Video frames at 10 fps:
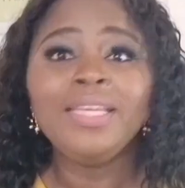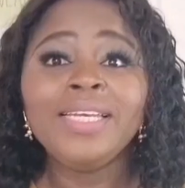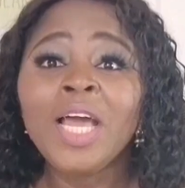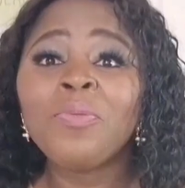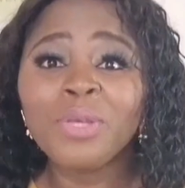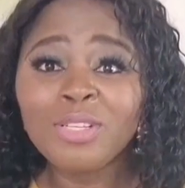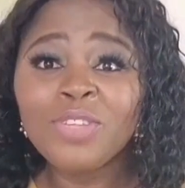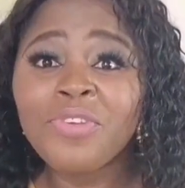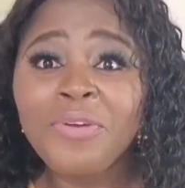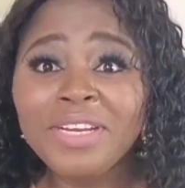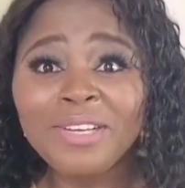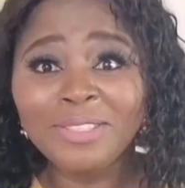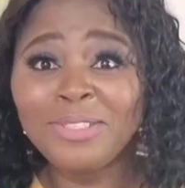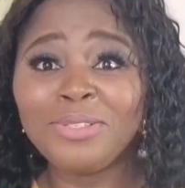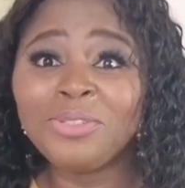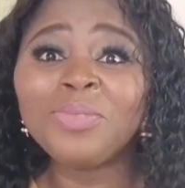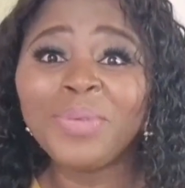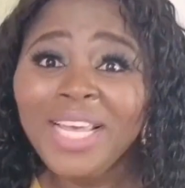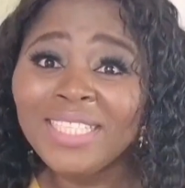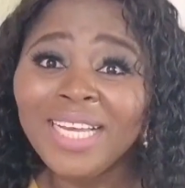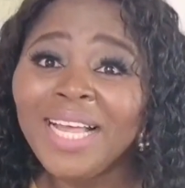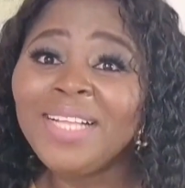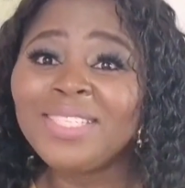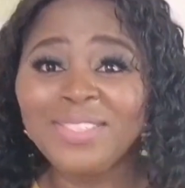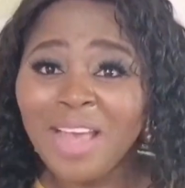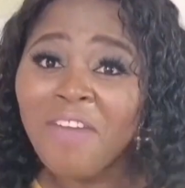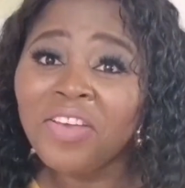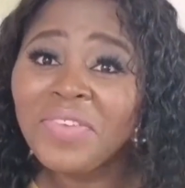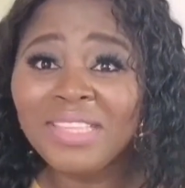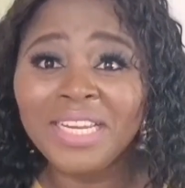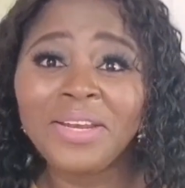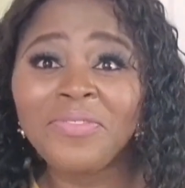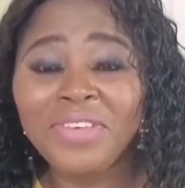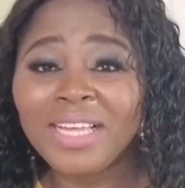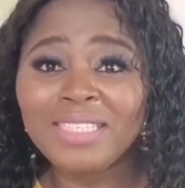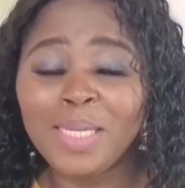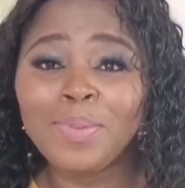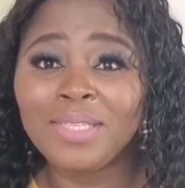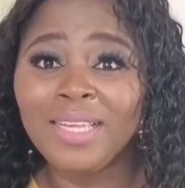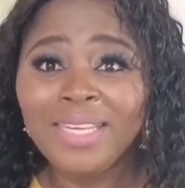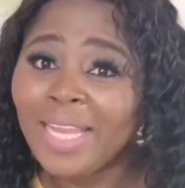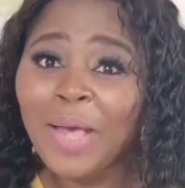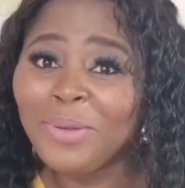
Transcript: Now, because you've already gotten to know the patients, you have everything at your fingertips. Now you